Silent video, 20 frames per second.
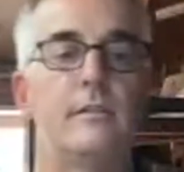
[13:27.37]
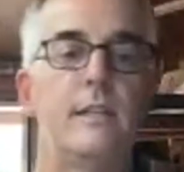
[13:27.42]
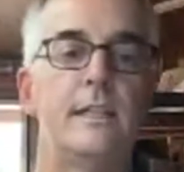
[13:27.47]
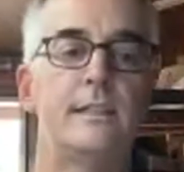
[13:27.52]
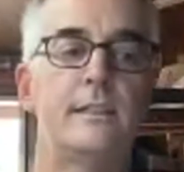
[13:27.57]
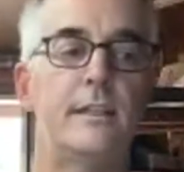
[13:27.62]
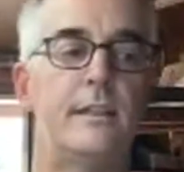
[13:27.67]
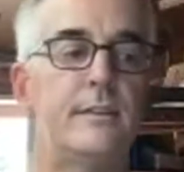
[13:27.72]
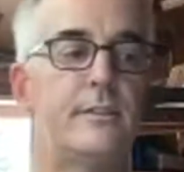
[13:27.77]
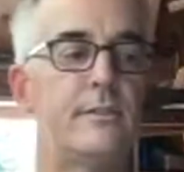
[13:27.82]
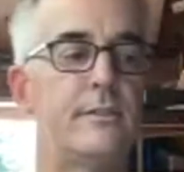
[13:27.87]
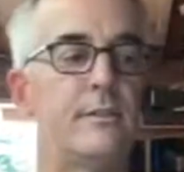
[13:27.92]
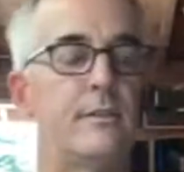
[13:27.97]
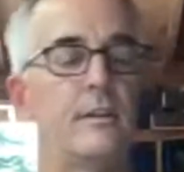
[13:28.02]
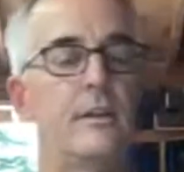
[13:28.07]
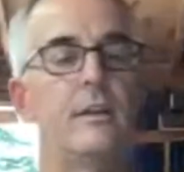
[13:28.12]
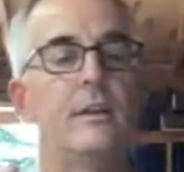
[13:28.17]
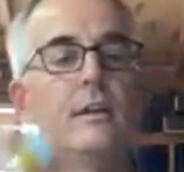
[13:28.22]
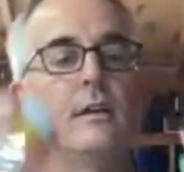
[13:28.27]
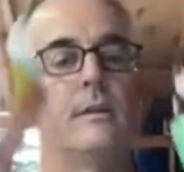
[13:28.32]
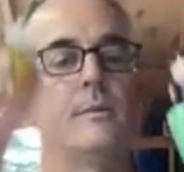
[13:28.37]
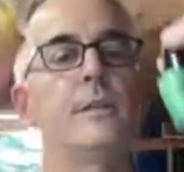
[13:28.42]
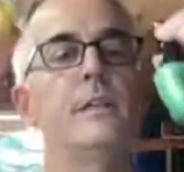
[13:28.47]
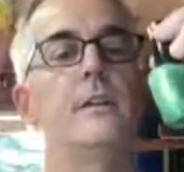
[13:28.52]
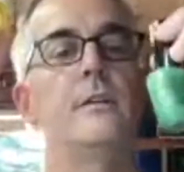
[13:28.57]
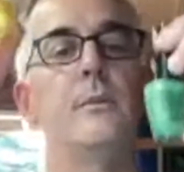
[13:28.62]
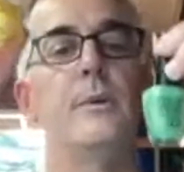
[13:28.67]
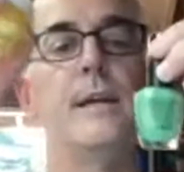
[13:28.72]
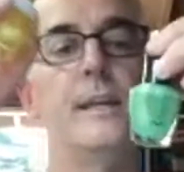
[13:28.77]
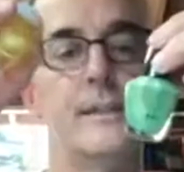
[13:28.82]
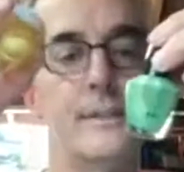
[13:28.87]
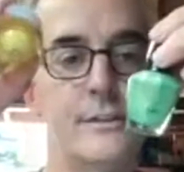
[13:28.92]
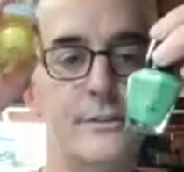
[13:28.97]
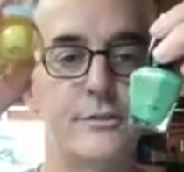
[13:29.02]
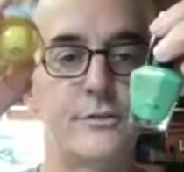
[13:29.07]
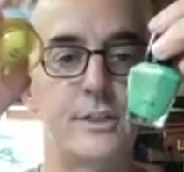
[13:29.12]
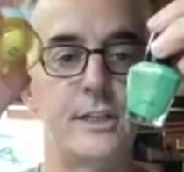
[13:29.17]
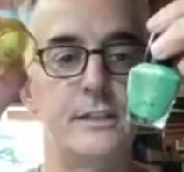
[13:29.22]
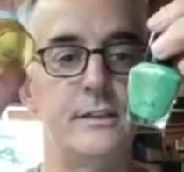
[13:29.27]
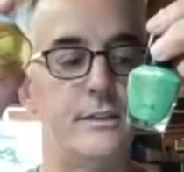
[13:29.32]
like this. We need a way to
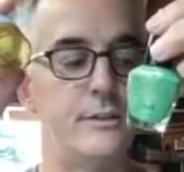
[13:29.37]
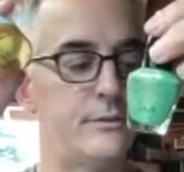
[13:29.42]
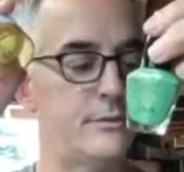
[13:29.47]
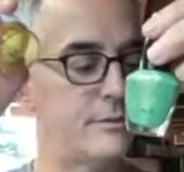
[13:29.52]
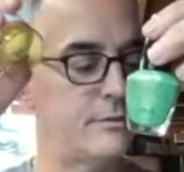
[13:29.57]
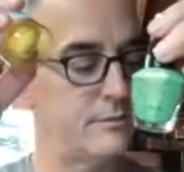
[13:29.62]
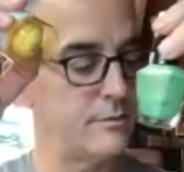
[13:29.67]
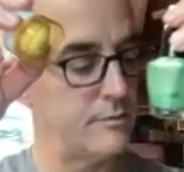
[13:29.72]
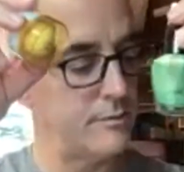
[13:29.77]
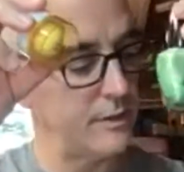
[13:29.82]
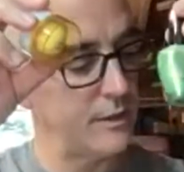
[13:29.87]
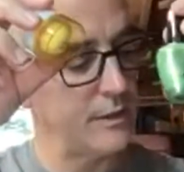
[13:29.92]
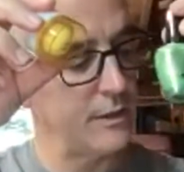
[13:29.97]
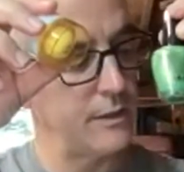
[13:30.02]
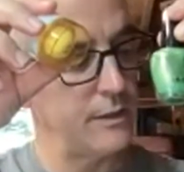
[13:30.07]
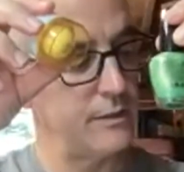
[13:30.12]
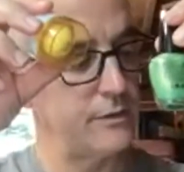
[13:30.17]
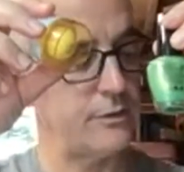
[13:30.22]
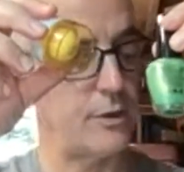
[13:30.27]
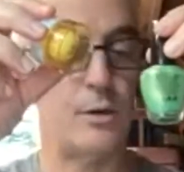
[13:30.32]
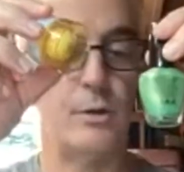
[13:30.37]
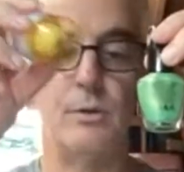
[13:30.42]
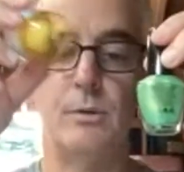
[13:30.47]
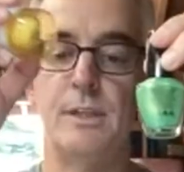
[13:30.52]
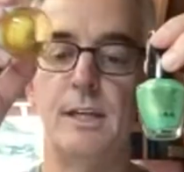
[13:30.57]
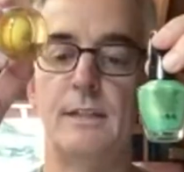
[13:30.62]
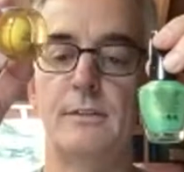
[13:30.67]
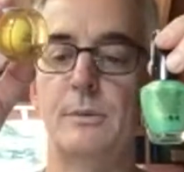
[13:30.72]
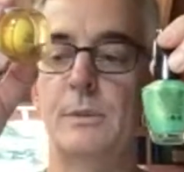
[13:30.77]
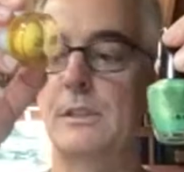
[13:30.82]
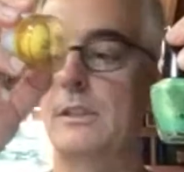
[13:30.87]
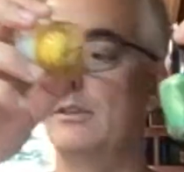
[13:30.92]
constrain those. So that's